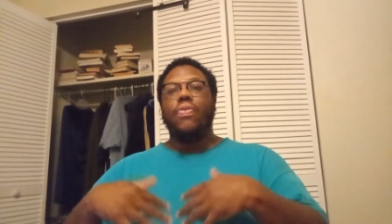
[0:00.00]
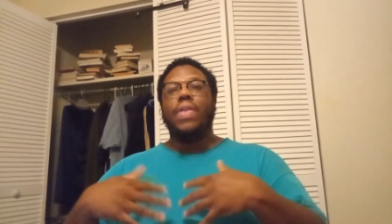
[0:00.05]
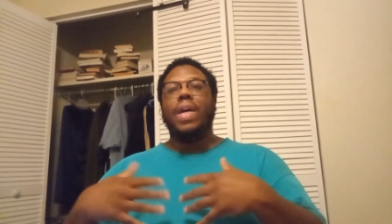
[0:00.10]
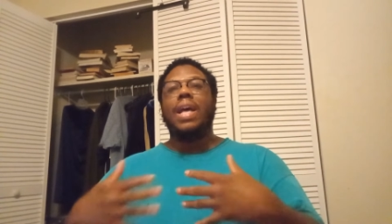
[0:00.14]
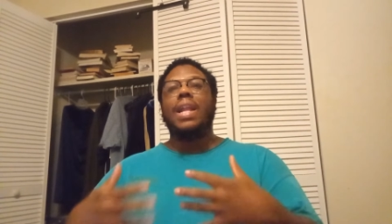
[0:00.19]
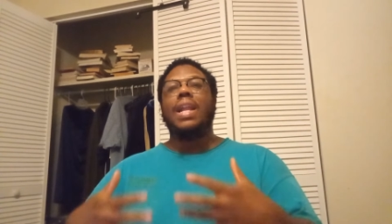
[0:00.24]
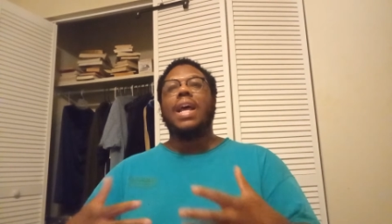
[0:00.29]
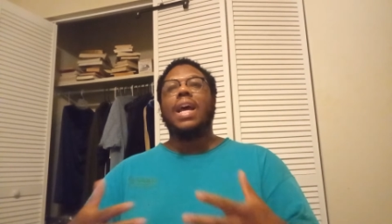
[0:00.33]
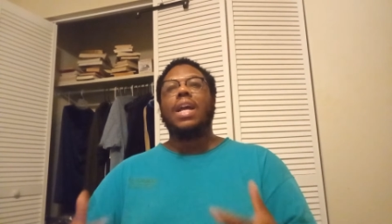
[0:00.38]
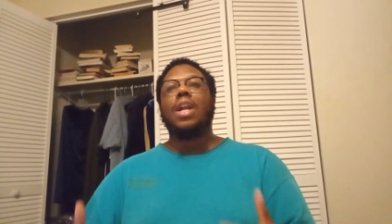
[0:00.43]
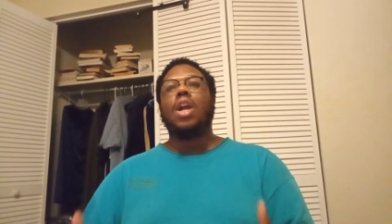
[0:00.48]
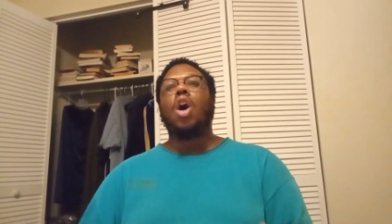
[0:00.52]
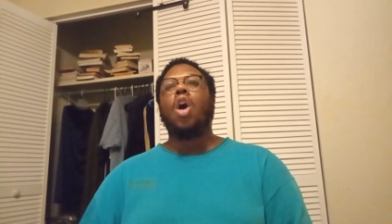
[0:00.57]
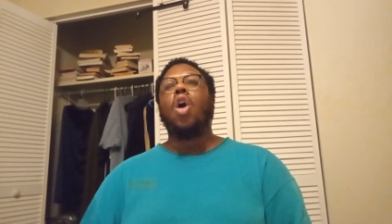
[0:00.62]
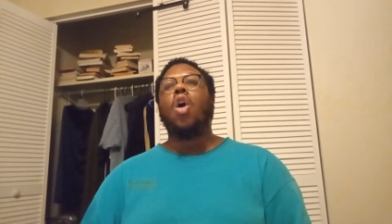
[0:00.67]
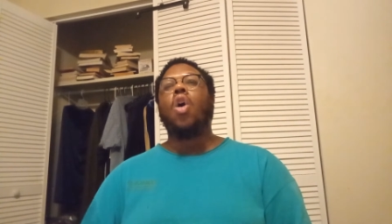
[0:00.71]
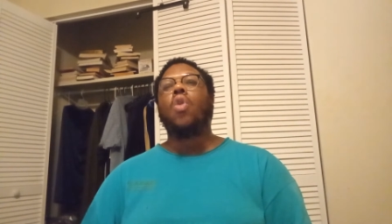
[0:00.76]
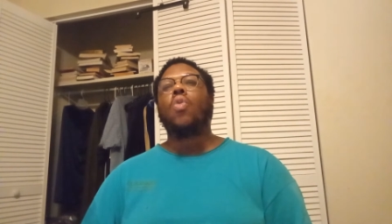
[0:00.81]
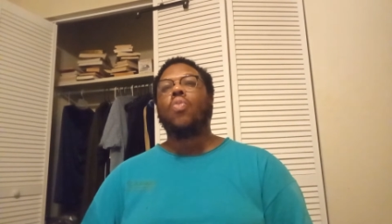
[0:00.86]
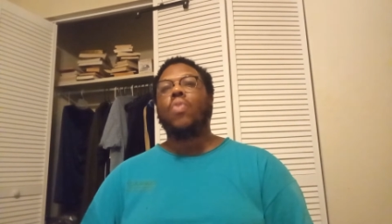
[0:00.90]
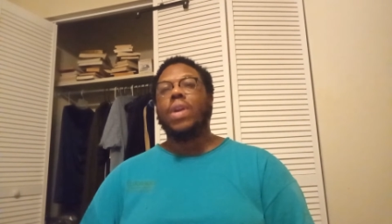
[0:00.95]
that had
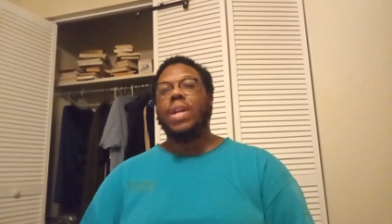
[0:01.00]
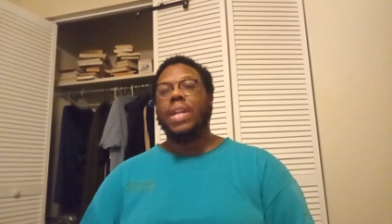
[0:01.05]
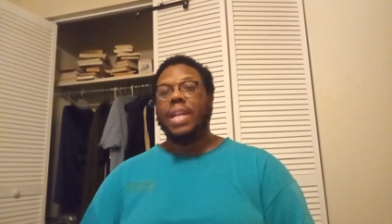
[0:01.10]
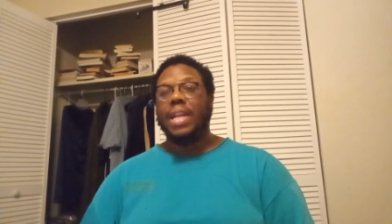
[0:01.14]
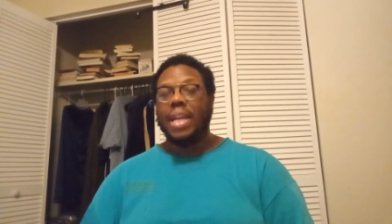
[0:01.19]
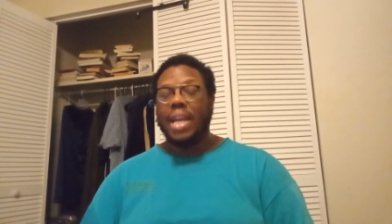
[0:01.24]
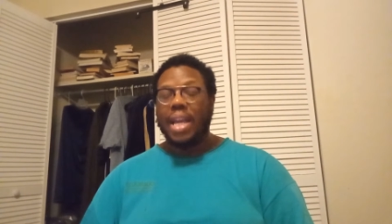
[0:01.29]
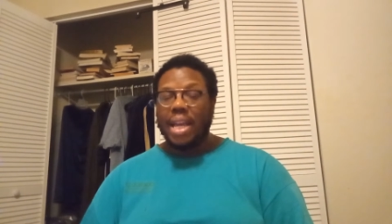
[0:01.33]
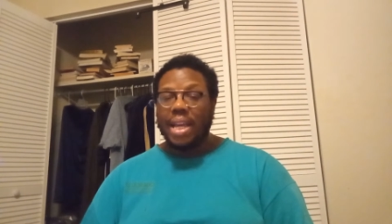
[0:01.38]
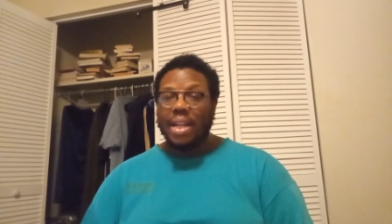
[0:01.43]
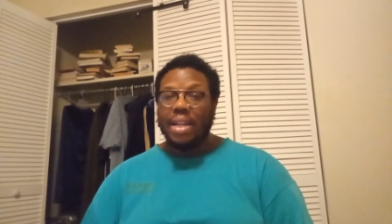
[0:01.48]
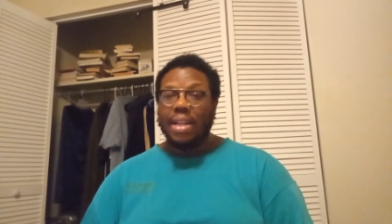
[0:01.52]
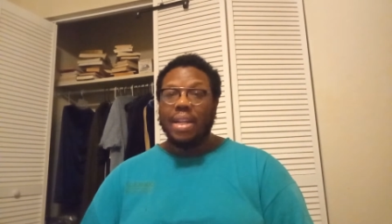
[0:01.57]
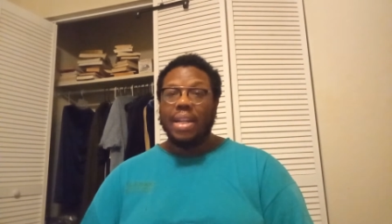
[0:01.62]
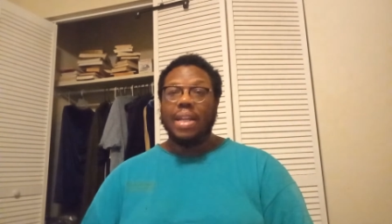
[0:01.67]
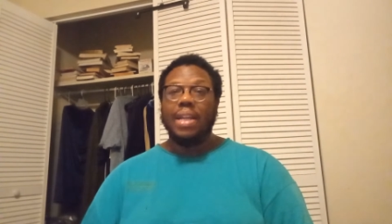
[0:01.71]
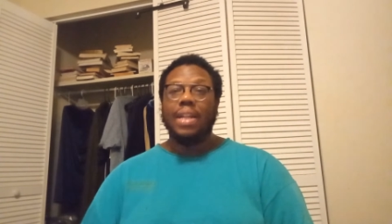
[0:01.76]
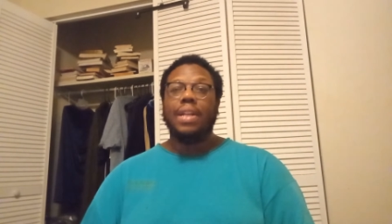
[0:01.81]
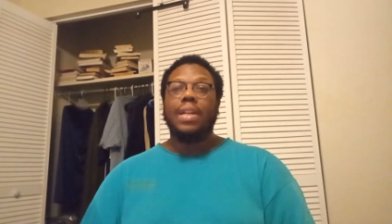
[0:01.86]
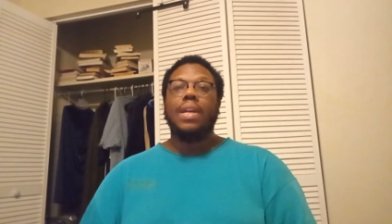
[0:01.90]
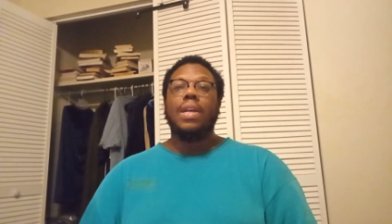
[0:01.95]
already
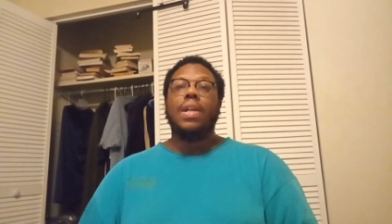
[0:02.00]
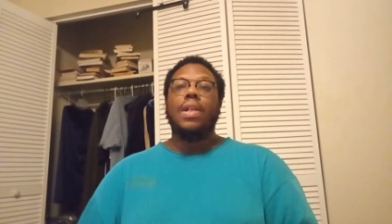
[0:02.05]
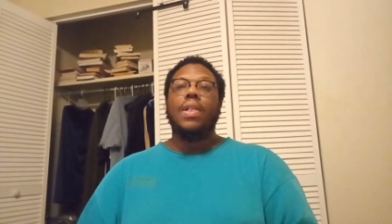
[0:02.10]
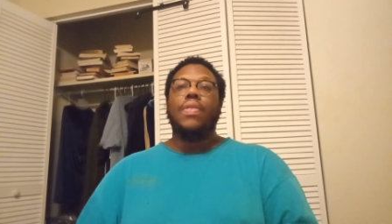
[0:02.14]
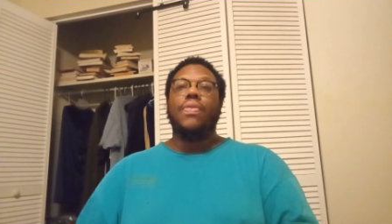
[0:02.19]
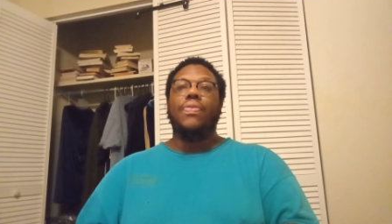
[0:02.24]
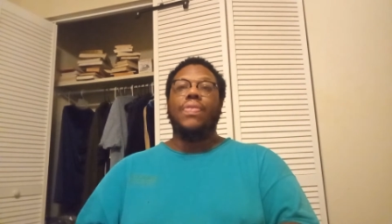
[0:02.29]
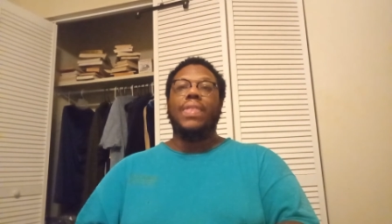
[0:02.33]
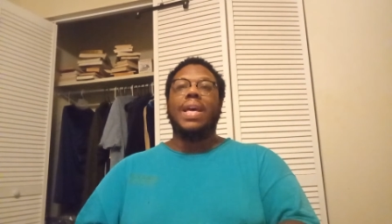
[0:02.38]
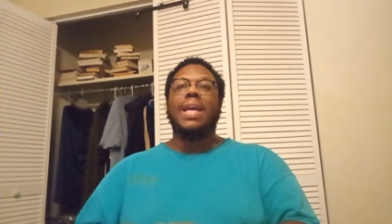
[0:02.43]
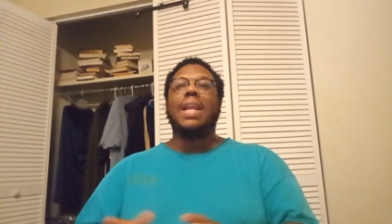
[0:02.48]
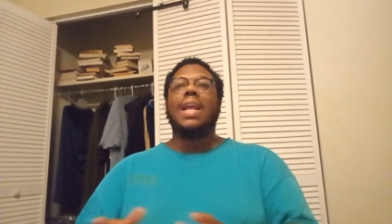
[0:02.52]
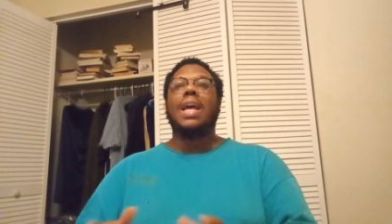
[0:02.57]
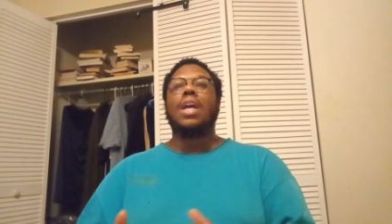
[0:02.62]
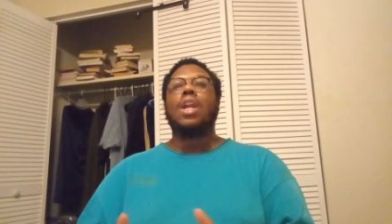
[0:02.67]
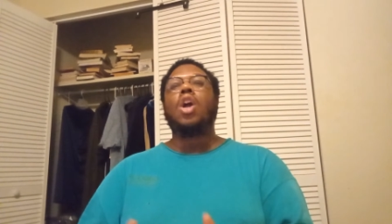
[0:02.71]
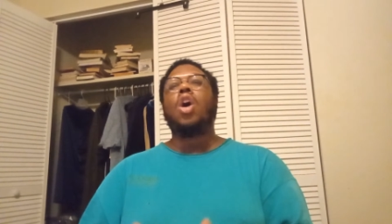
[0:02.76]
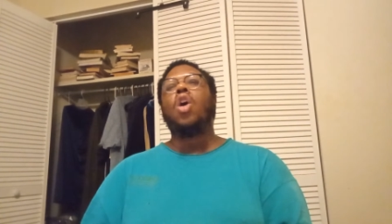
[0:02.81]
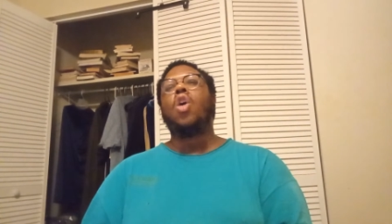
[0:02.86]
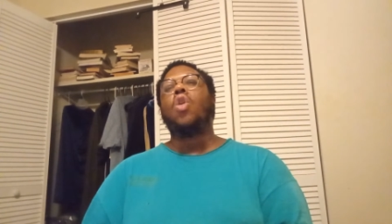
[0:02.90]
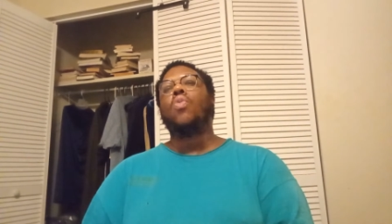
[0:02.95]
ended, that
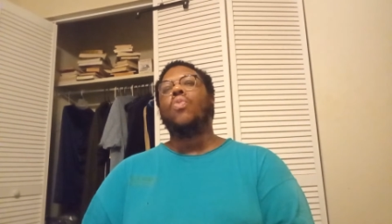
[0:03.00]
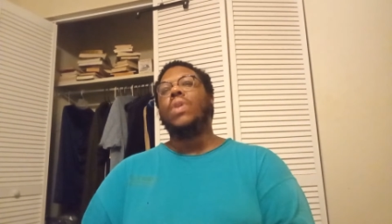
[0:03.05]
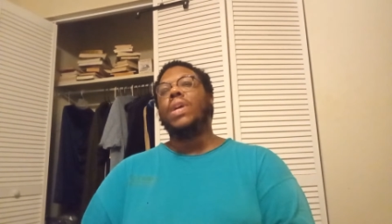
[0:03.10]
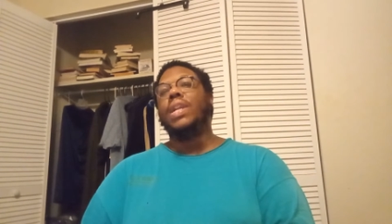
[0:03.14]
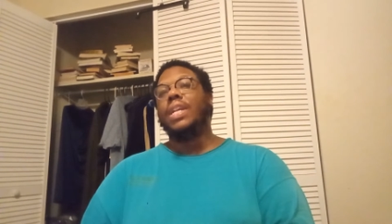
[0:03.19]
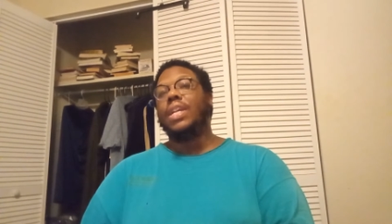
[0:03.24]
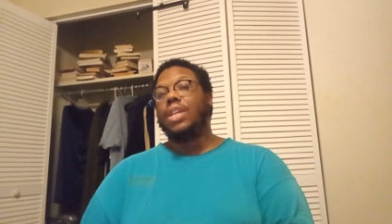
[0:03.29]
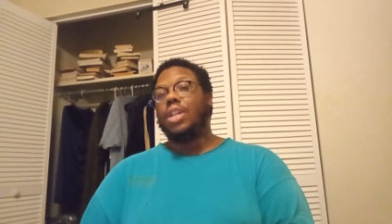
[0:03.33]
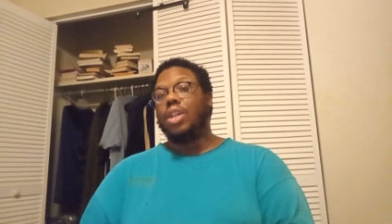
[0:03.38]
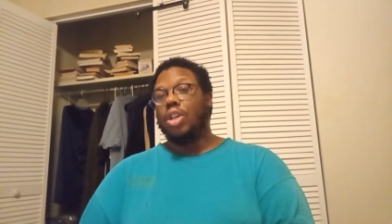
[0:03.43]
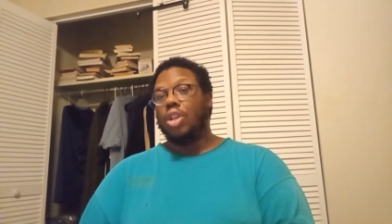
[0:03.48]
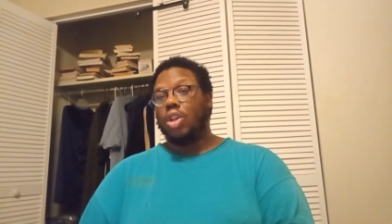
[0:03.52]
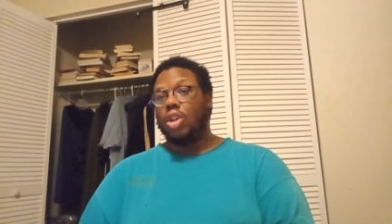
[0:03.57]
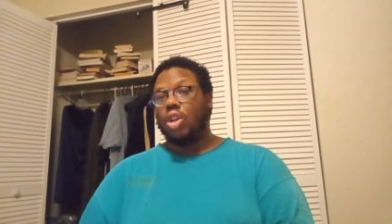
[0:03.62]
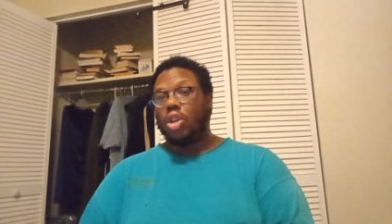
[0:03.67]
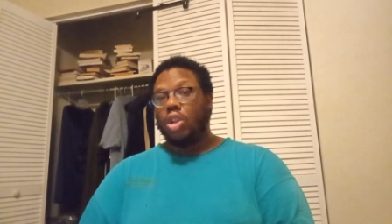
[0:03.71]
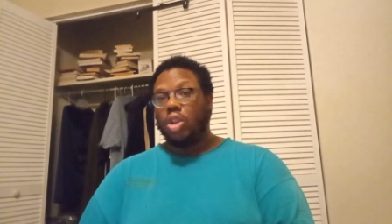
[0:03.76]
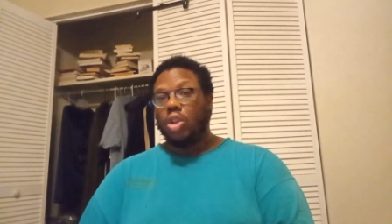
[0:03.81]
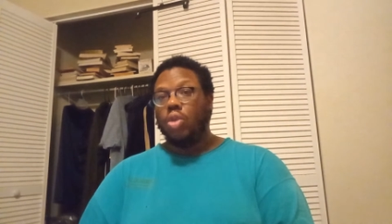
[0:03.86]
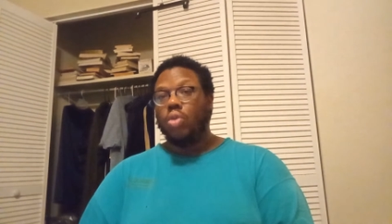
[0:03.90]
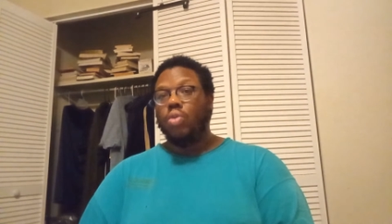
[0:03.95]
had already
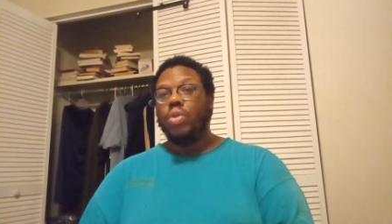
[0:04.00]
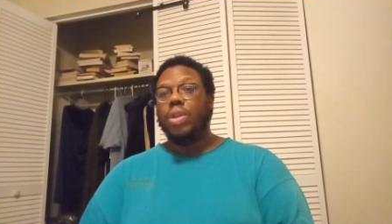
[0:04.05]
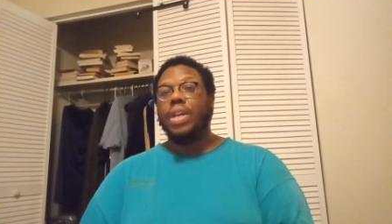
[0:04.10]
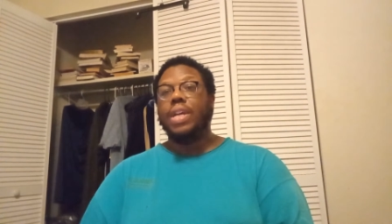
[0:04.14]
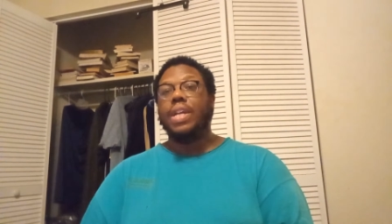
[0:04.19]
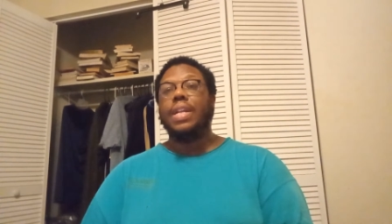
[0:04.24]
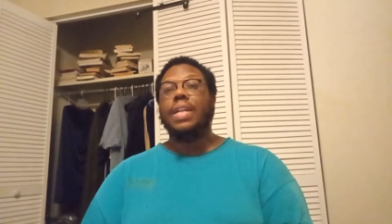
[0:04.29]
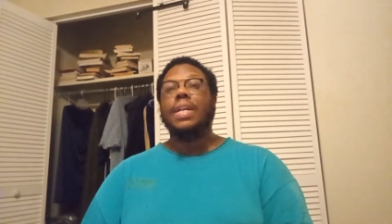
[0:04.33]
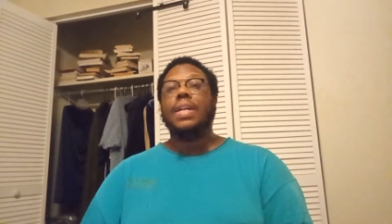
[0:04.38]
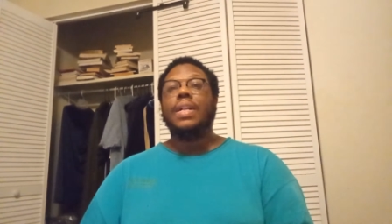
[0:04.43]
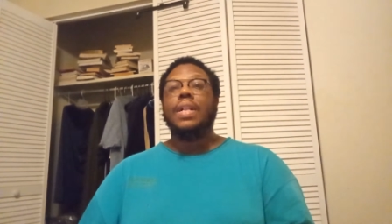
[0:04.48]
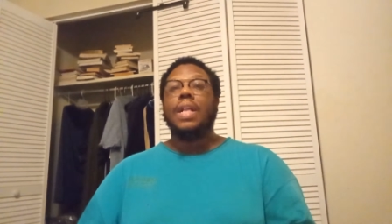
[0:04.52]
concluded,